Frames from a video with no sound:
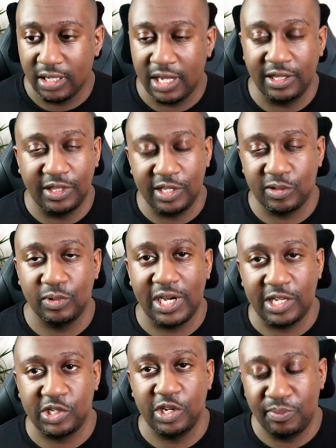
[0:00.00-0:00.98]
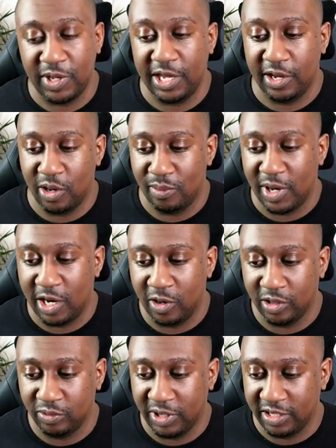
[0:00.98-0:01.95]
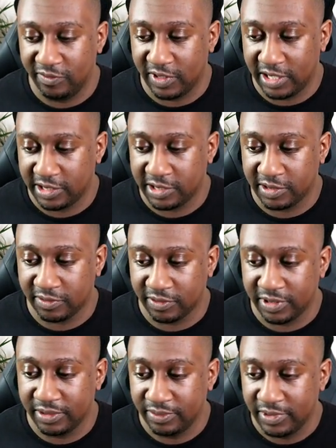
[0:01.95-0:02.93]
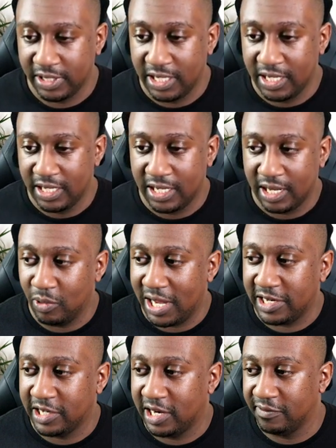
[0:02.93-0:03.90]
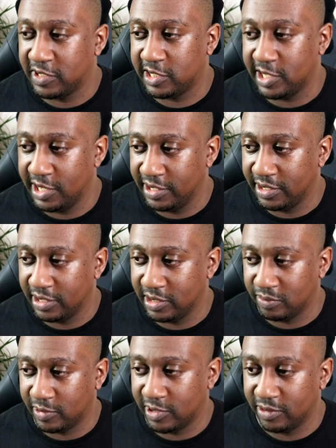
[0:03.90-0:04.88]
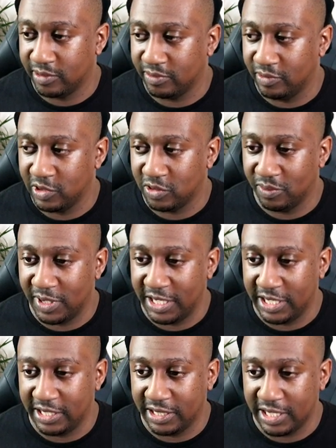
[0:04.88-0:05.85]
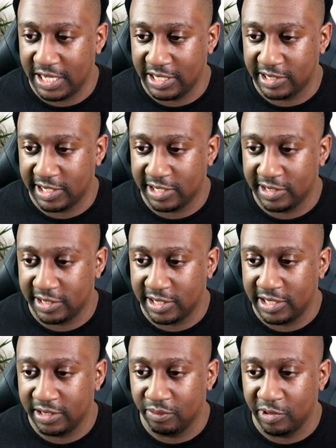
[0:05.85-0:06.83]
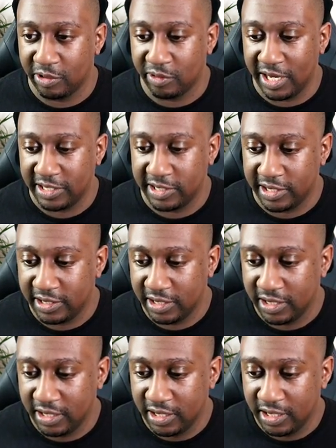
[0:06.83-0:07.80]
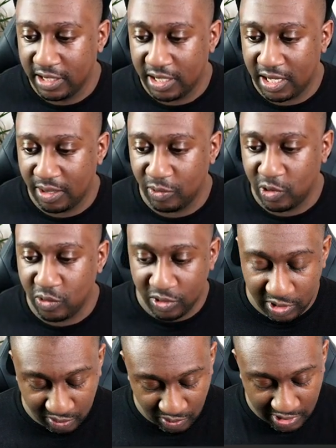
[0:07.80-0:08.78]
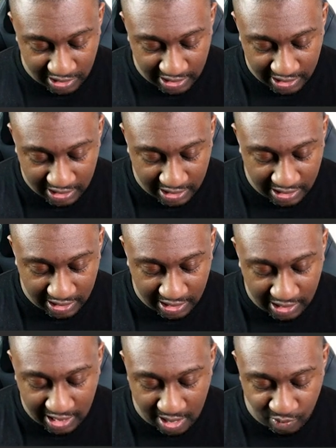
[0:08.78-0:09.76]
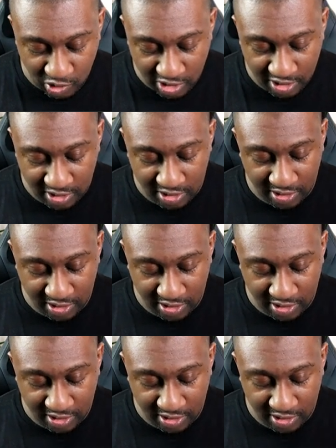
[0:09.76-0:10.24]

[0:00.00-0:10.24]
And this will actually appear on my hardware device. Right? We'll add another scene as well, which will be the second scene that we created. And we'll call this one camera.